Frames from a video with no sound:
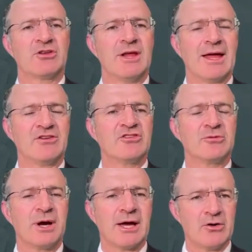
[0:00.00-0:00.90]

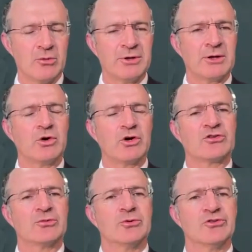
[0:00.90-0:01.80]
anticipated or being worked
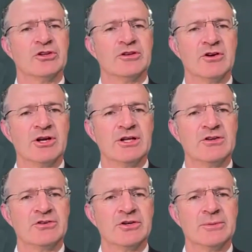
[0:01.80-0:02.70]
towards in the very near
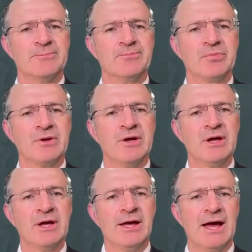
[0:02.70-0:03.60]
term.
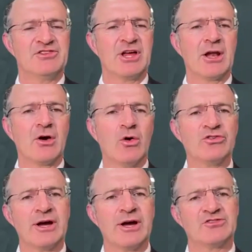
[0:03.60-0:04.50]
AdCella
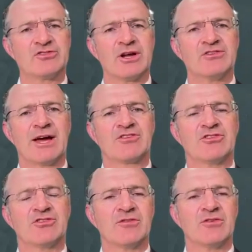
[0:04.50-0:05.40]
also has
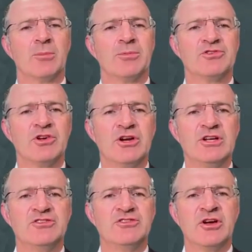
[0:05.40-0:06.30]
transaction-driven
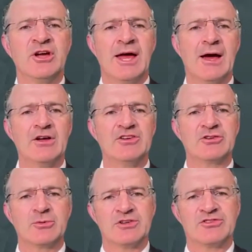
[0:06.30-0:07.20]
opportunities. Our east
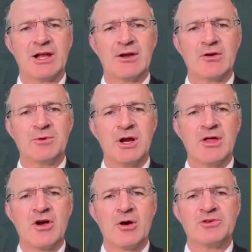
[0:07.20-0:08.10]
to west cellular
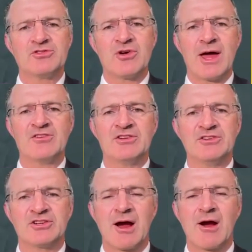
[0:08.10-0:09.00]
immunotherapy strategy
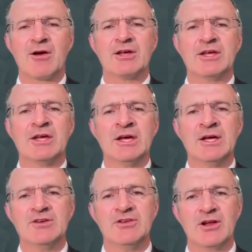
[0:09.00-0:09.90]
is currently
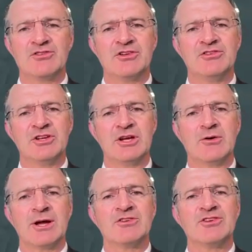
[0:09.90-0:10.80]
diligencing
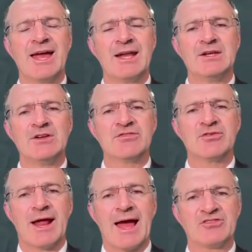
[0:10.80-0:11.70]
around 10
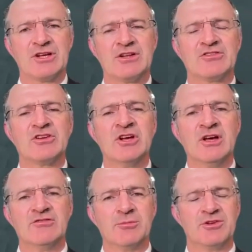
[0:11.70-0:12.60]
different assets
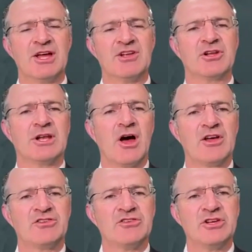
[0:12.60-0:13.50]
for potential in
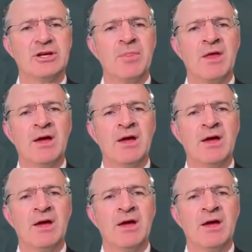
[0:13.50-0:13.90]
licensing.